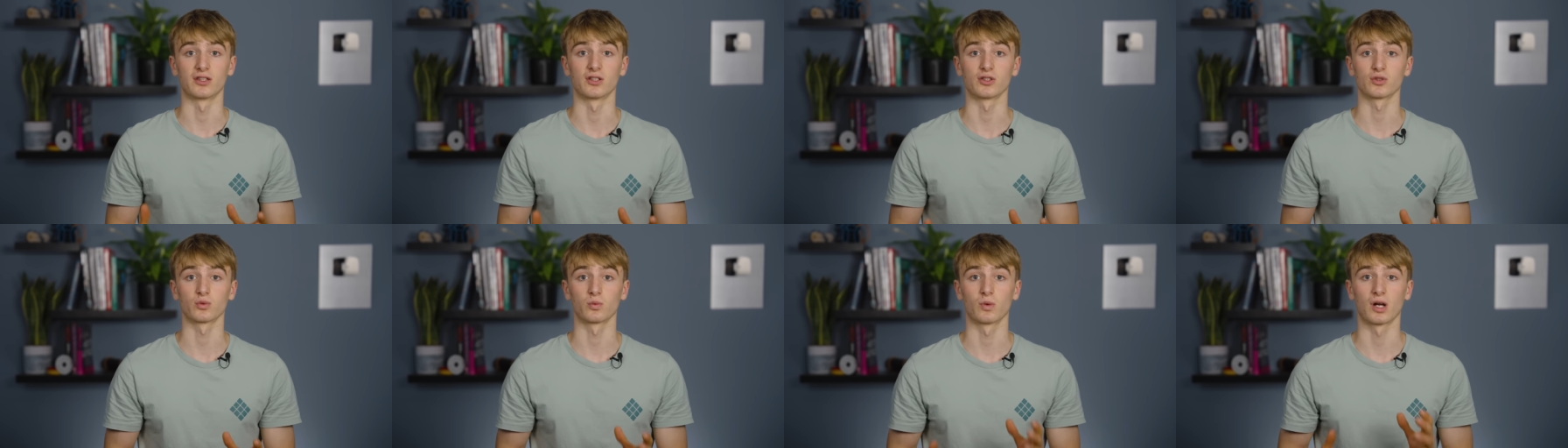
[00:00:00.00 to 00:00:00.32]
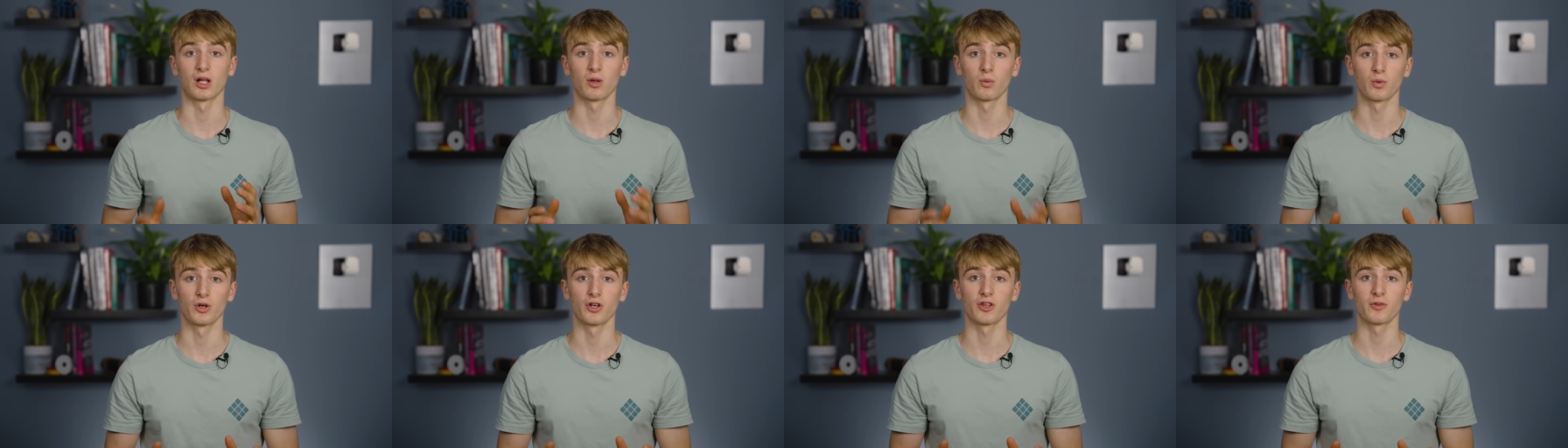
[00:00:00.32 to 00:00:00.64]
that's
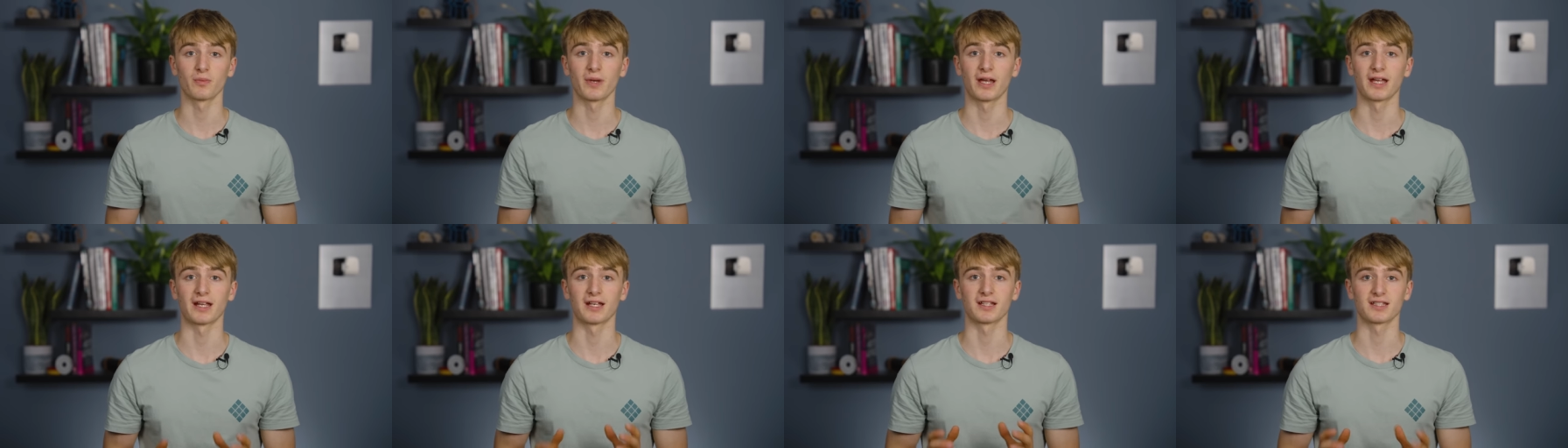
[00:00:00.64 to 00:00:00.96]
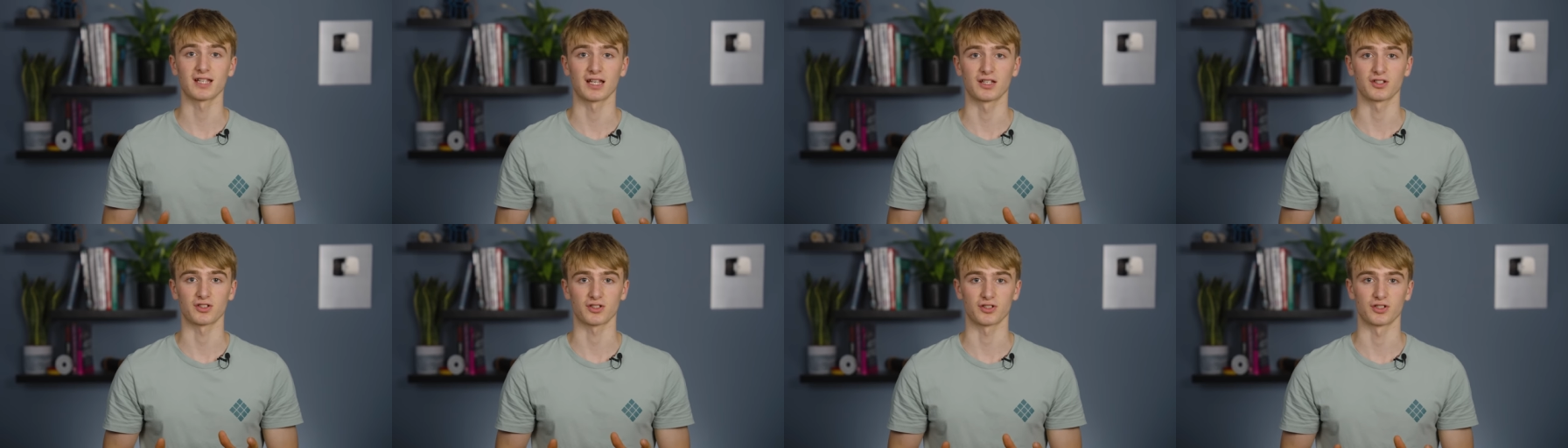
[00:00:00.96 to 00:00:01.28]
well worth paying
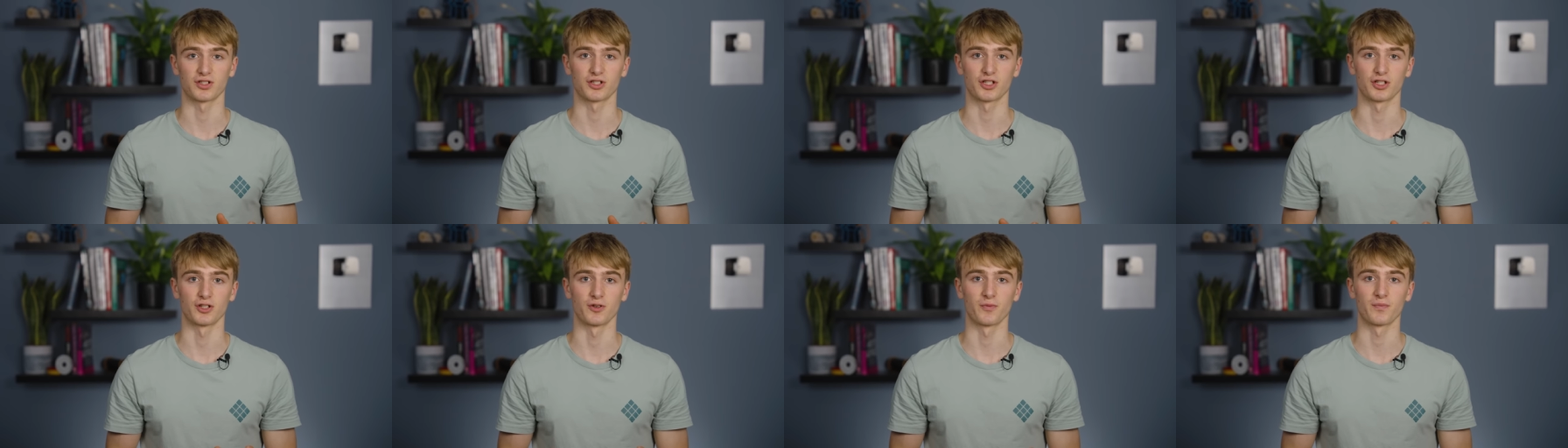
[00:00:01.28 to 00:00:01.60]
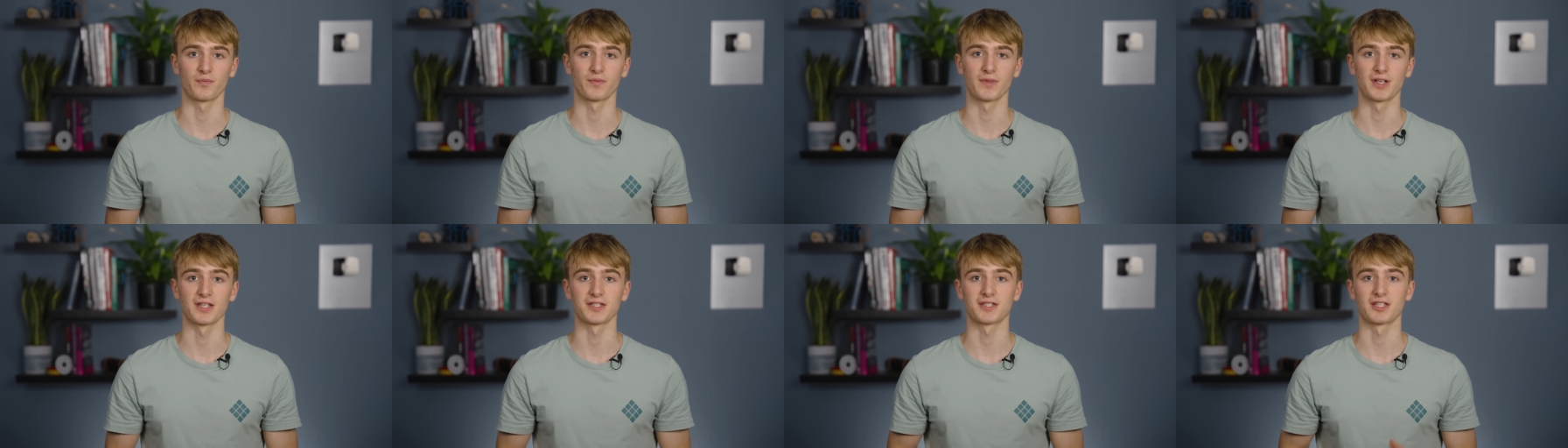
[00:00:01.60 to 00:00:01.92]
attention to
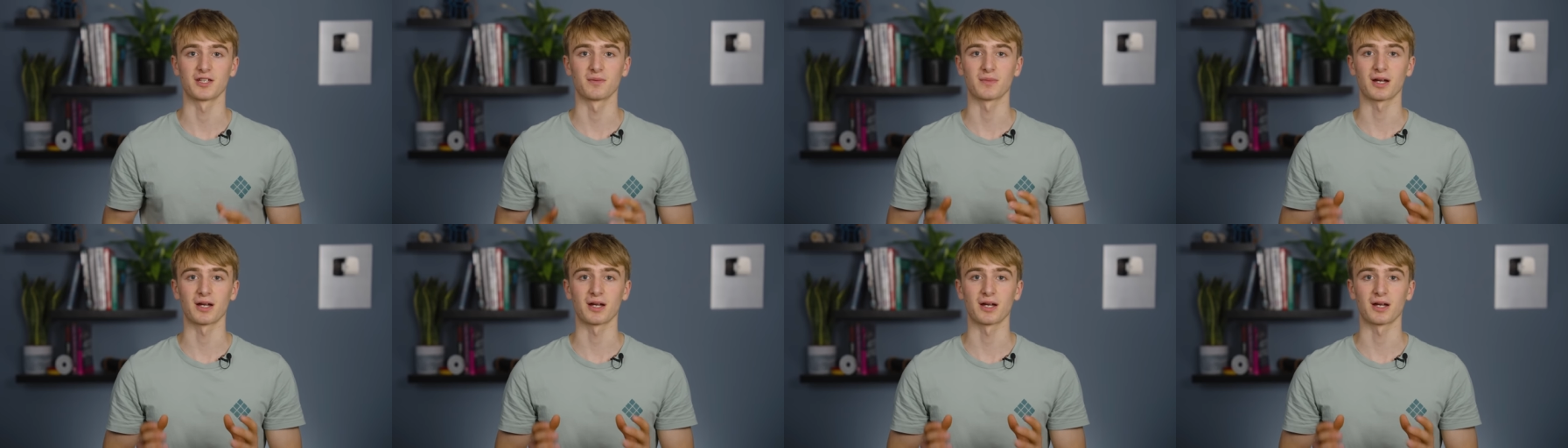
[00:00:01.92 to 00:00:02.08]
is the